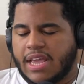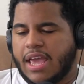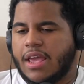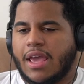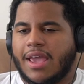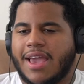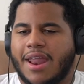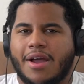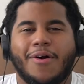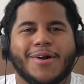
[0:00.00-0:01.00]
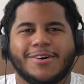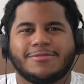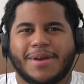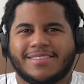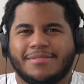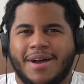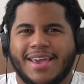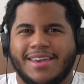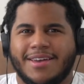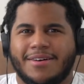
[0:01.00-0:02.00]
it kind of all goes back to my
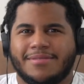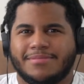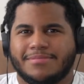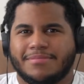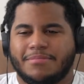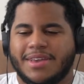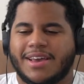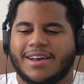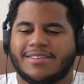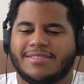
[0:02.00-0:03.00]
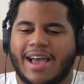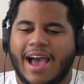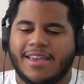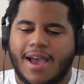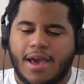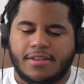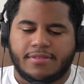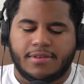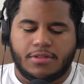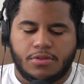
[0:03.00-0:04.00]
ego. Because I
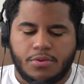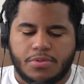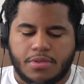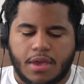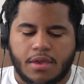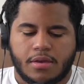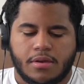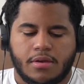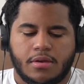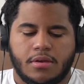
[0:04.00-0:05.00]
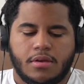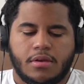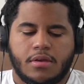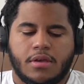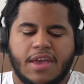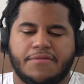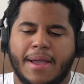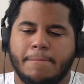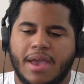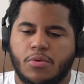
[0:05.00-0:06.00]
honestly do think if
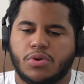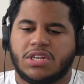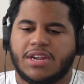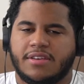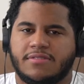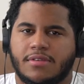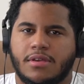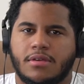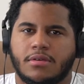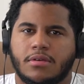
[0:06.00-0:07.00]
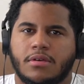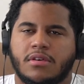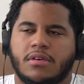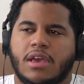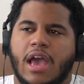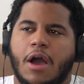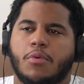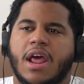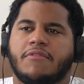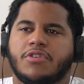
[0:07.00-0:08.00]
I met with Jay-Z, I
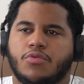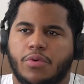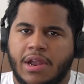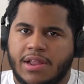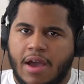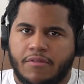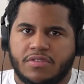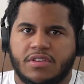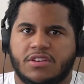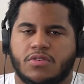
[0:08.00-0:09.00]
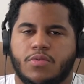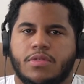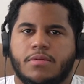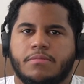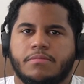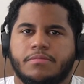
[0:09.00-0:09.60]
would have a great conversation with him.